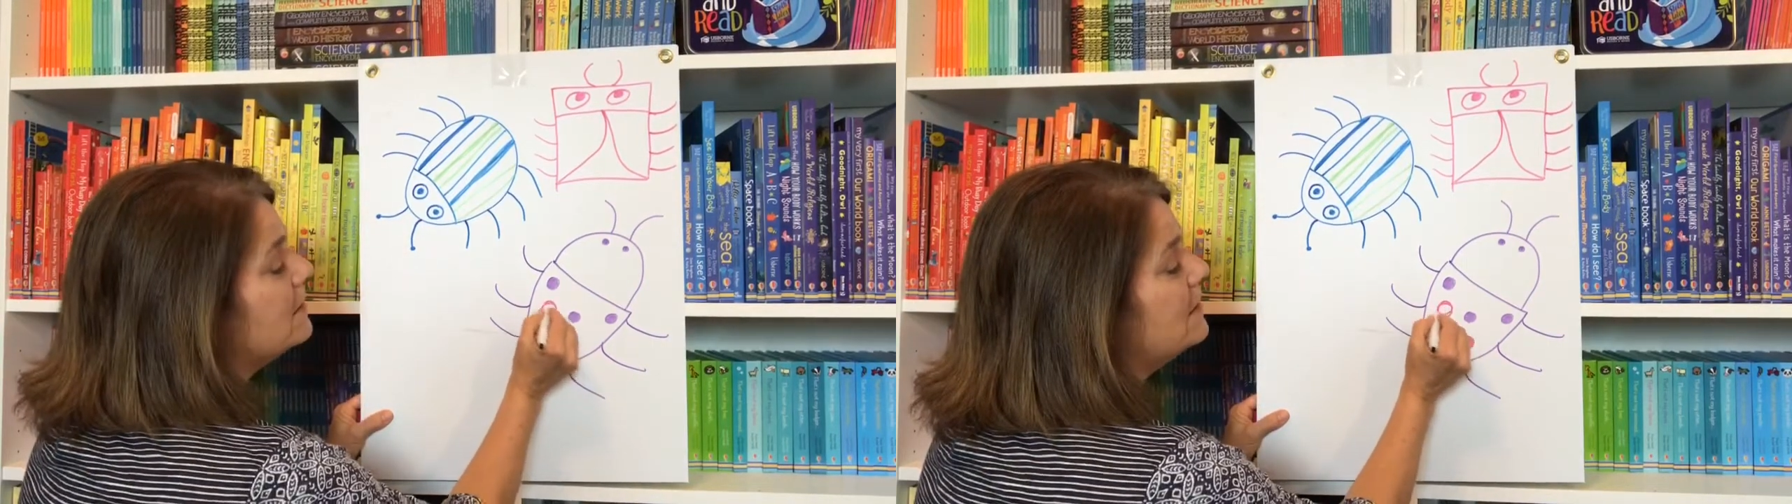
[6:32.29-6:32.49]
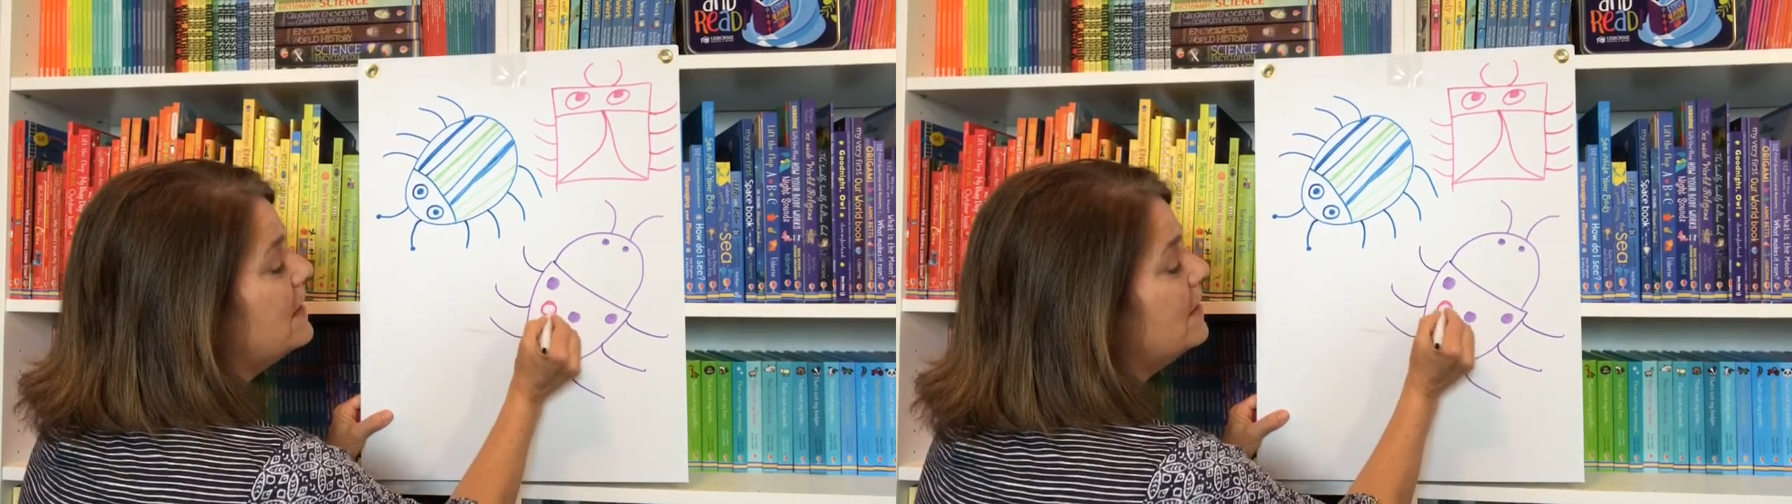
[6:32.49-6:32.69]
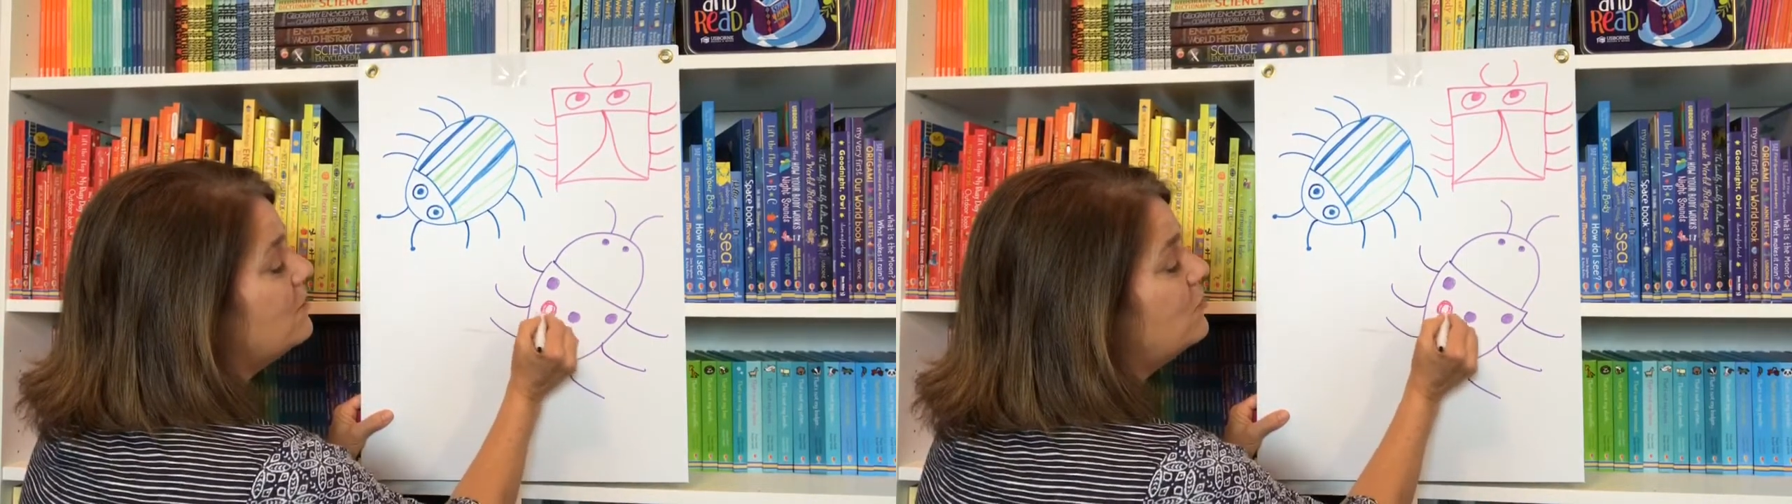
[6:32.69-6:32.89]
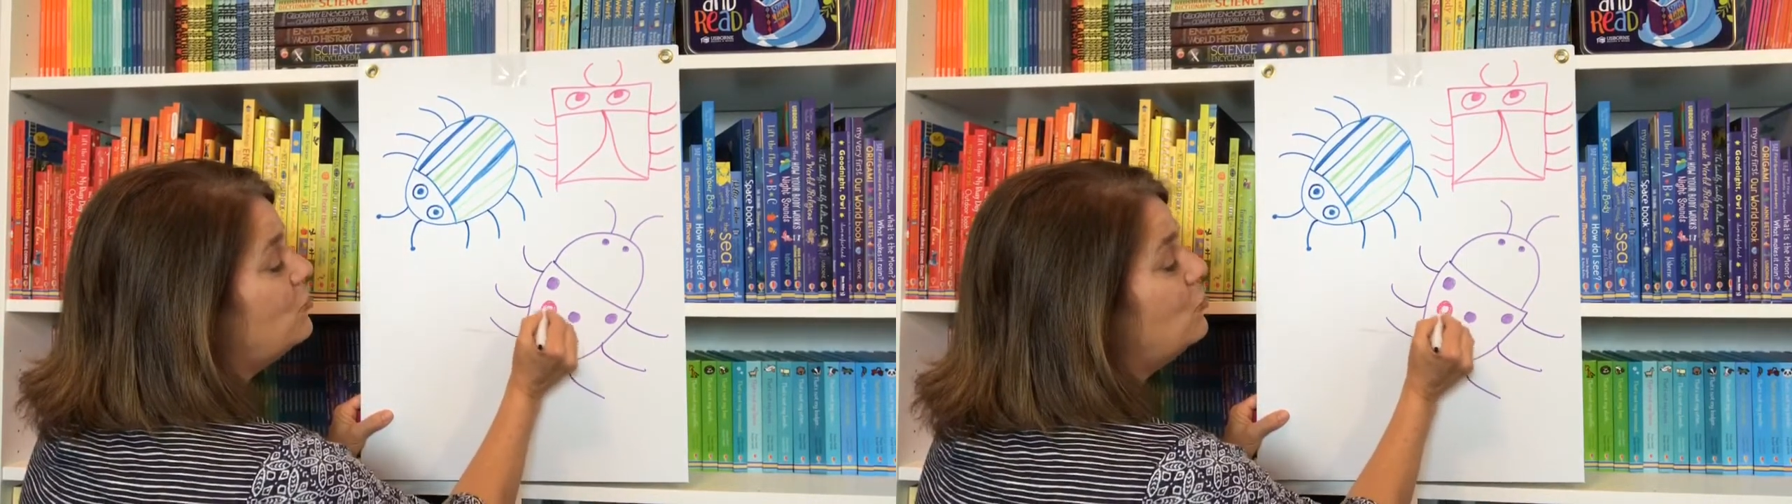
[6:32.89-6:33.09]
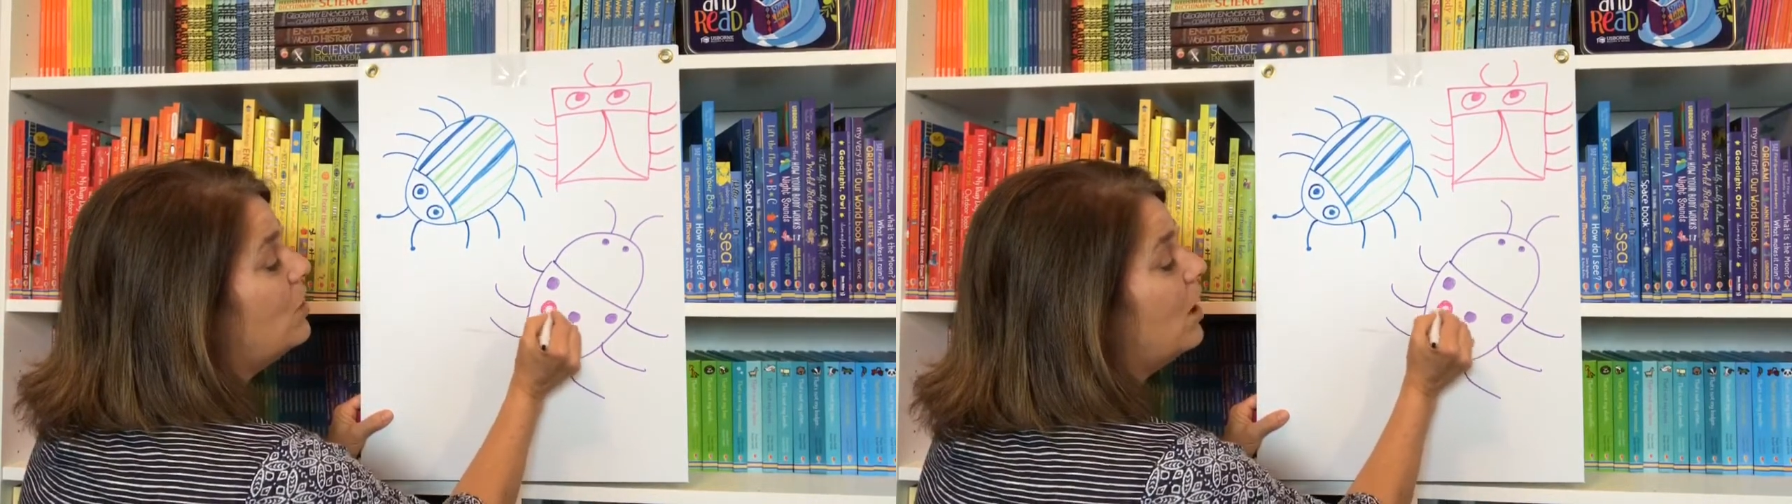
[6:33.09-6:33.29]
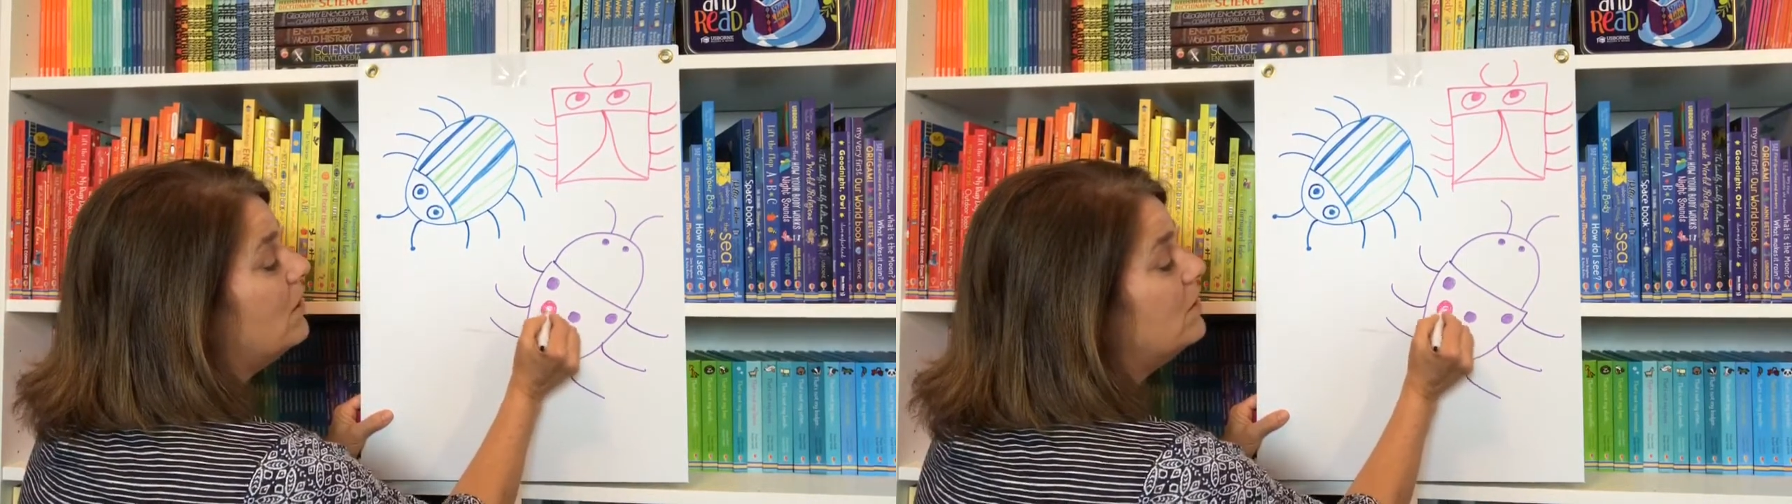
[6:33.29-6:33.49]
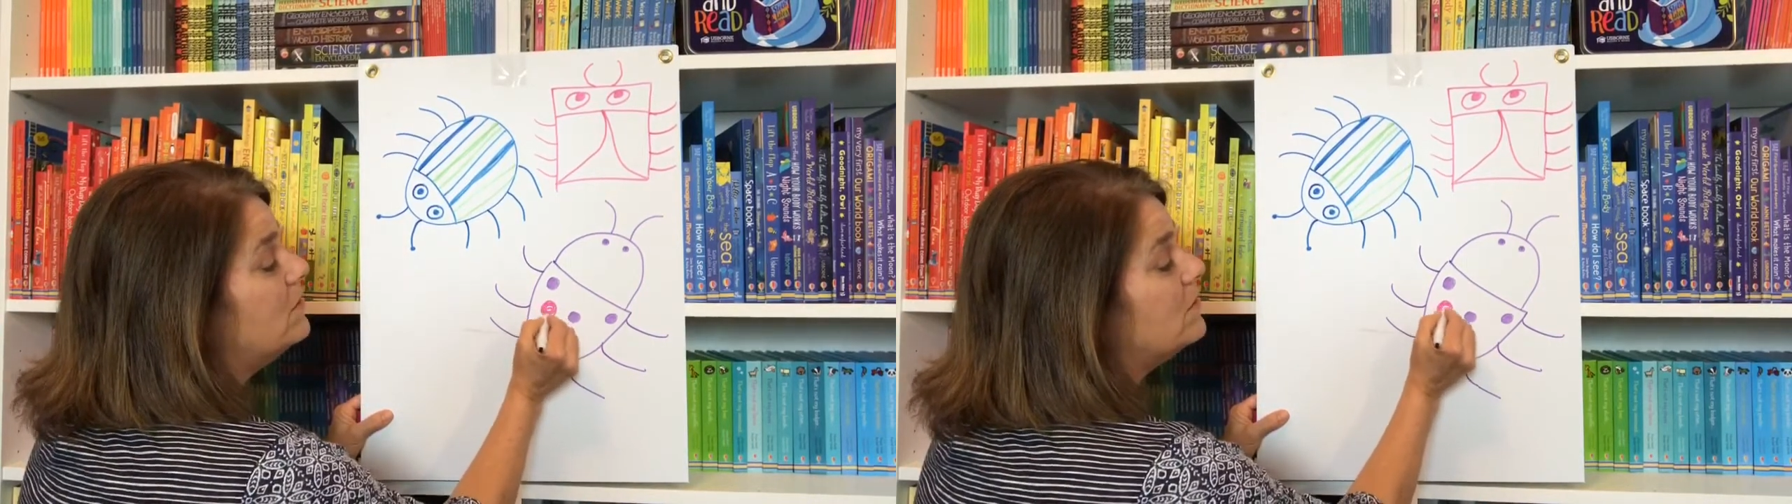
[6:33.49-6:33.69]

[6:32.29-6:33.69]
He has 2 colors